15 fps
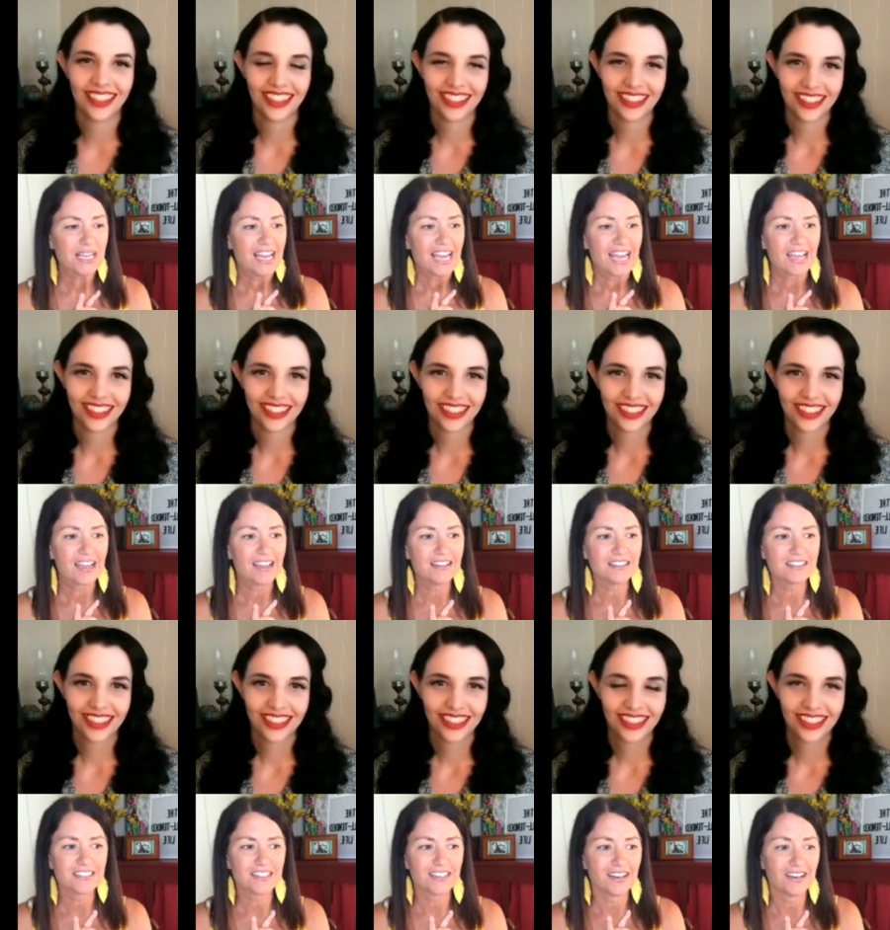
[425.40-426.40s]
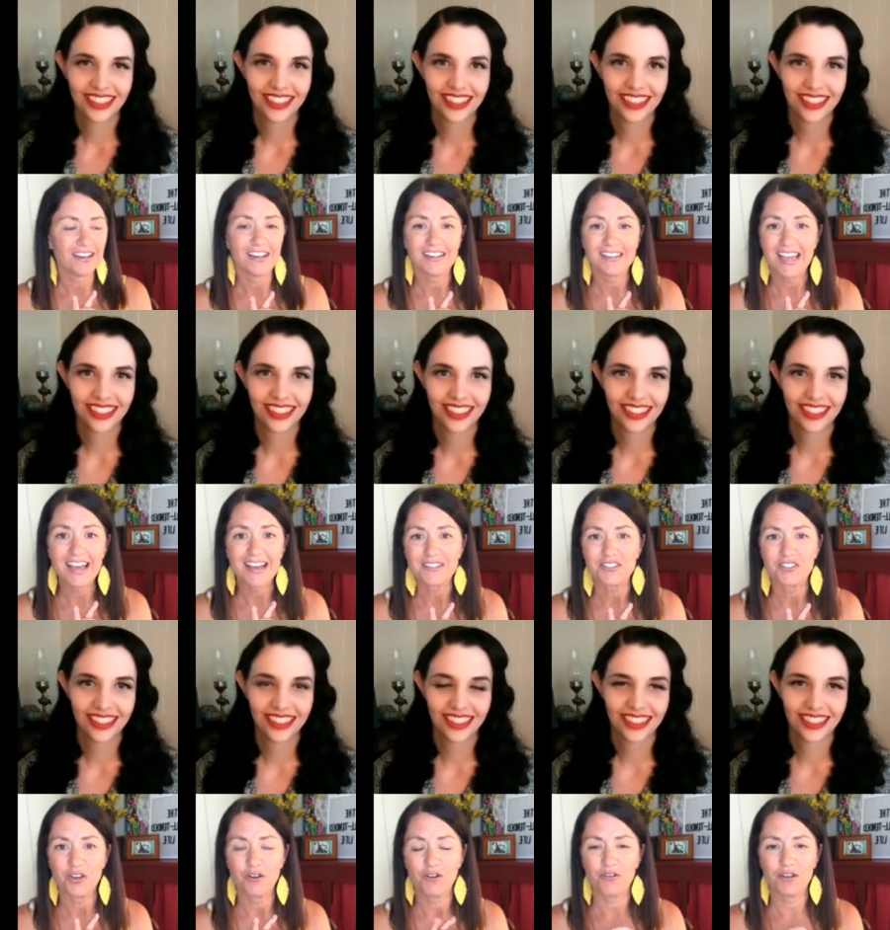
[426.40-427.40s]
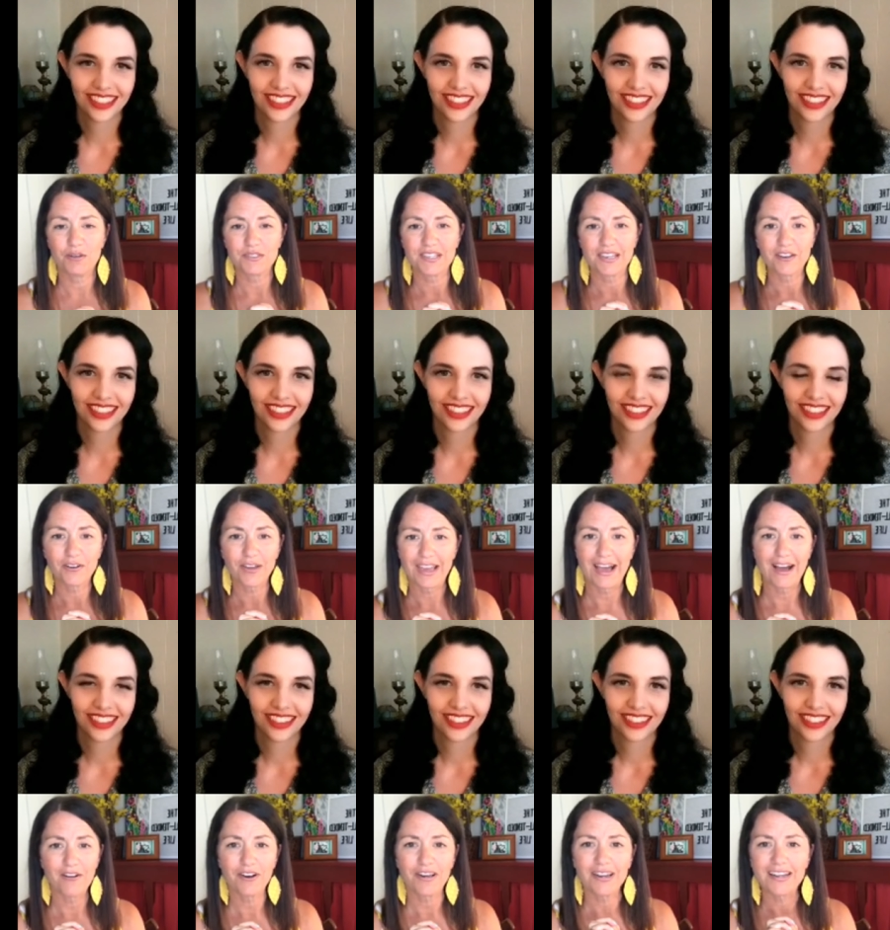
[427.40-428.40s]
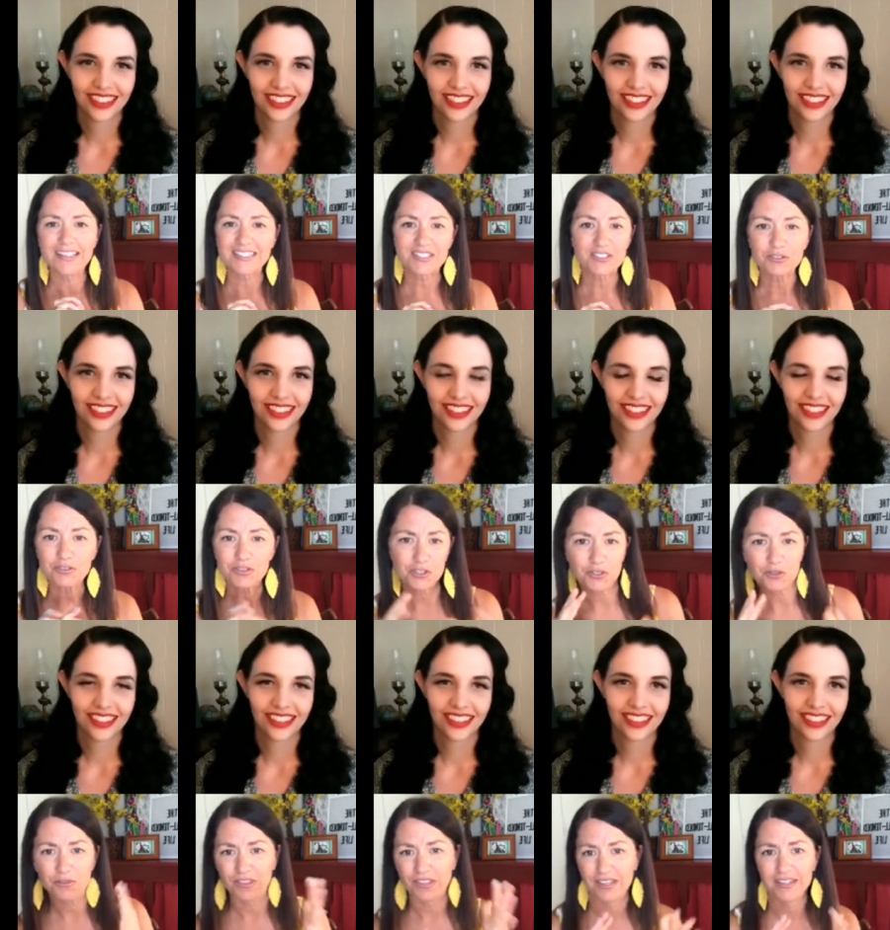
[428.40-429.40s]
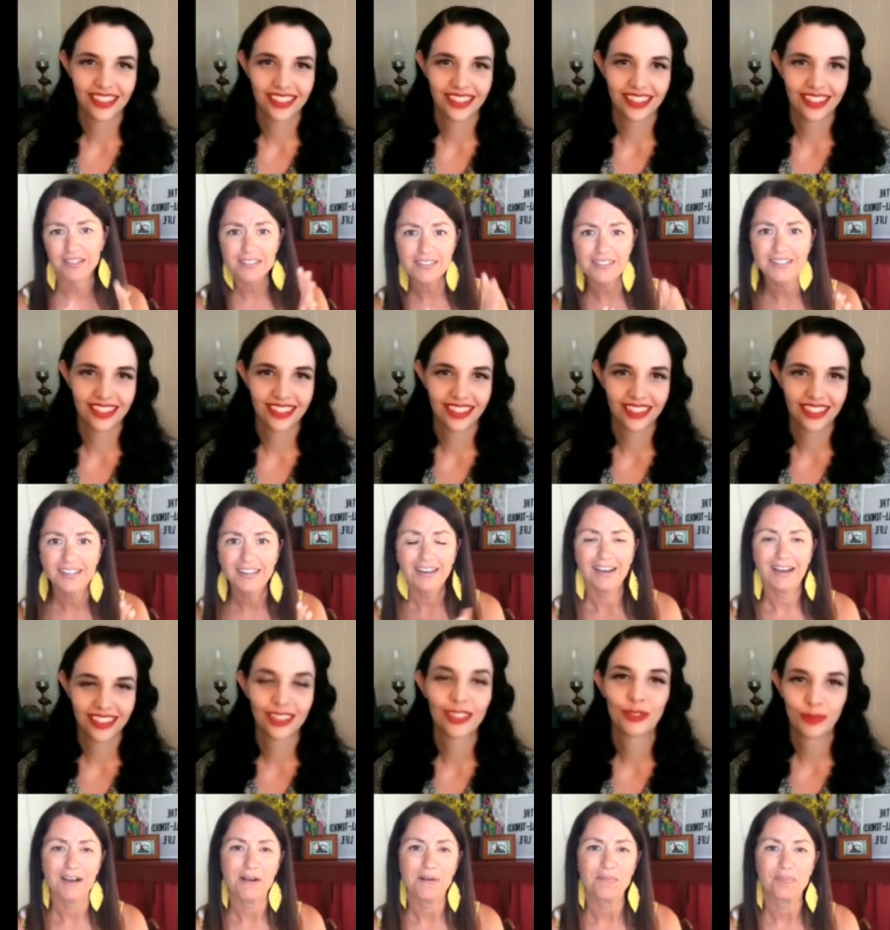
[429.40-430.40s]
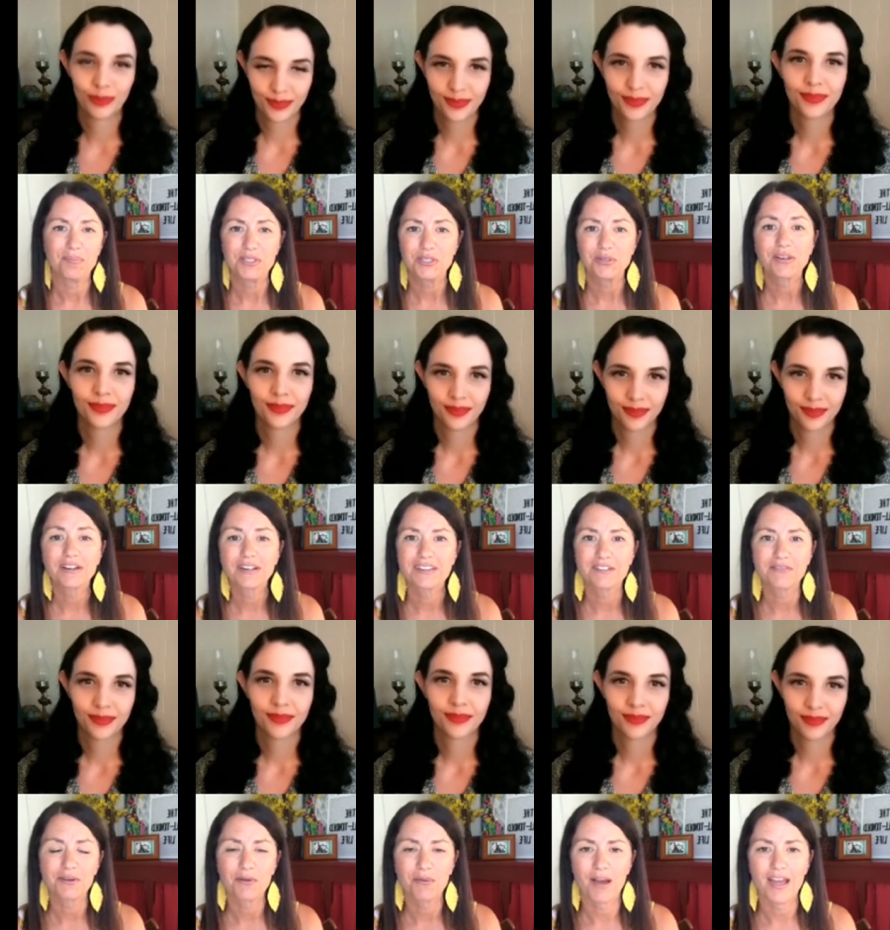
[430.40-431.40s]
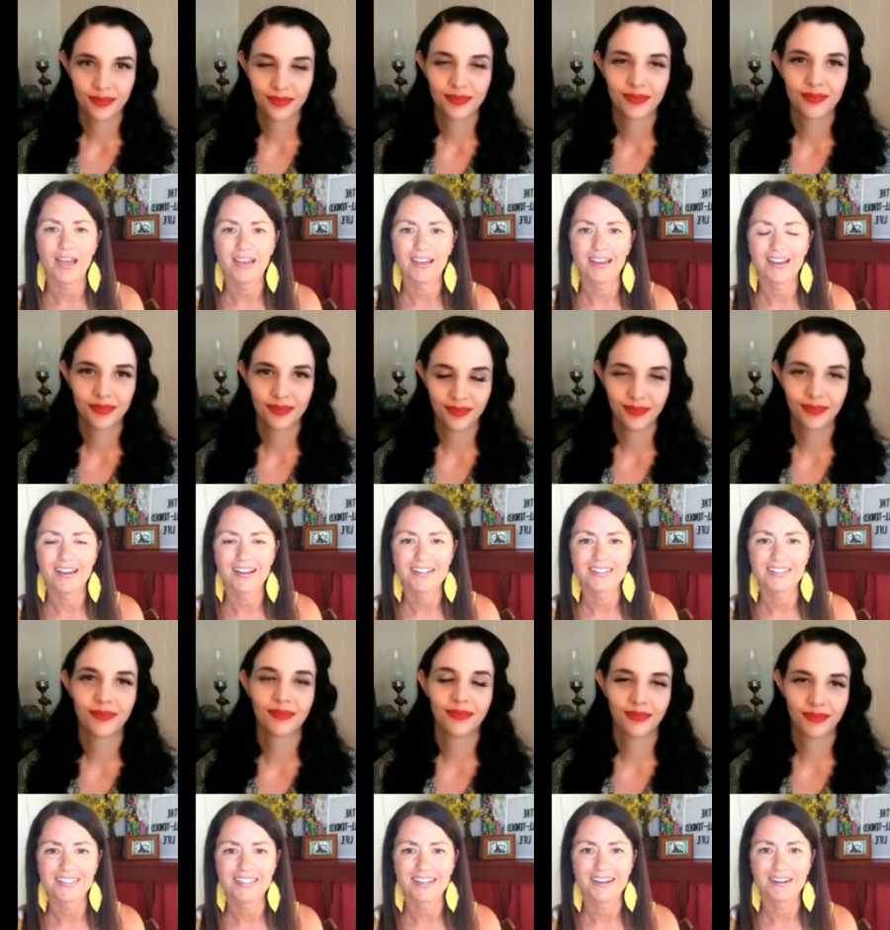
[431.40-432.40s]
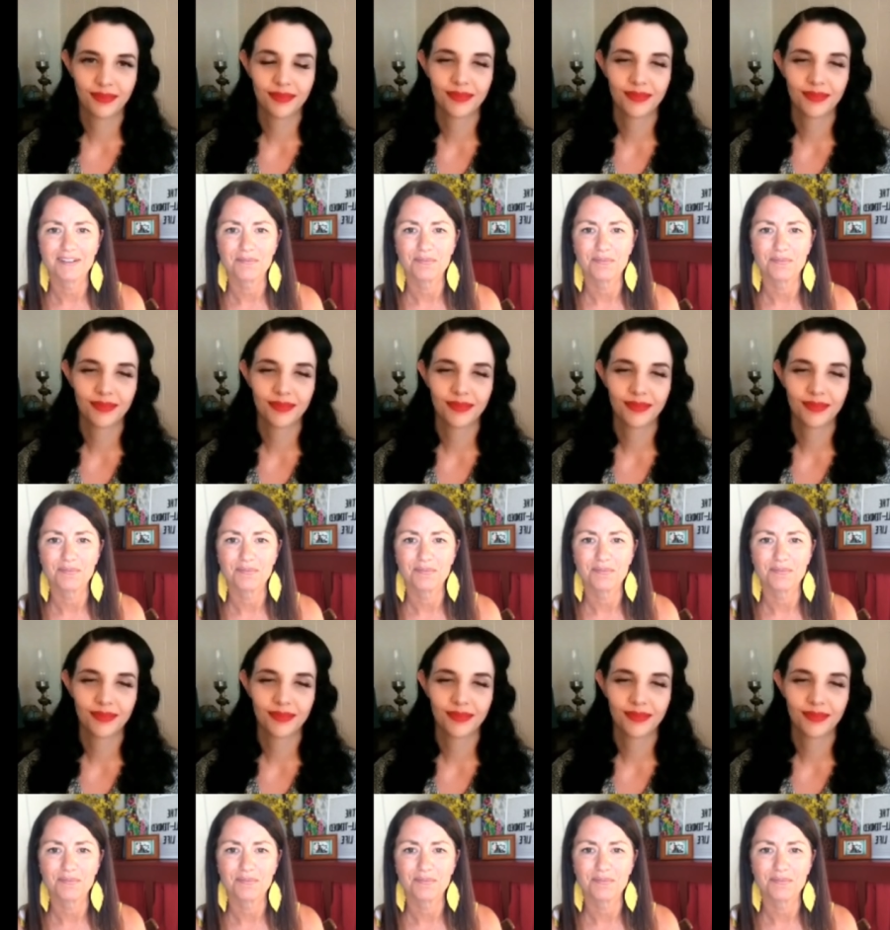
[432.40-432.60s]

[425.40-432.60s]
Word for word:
Speaker 1: and uh, yeah, so it was like, okay, how can I still do this, um, but do it in a different way? And uh, mm-hmm.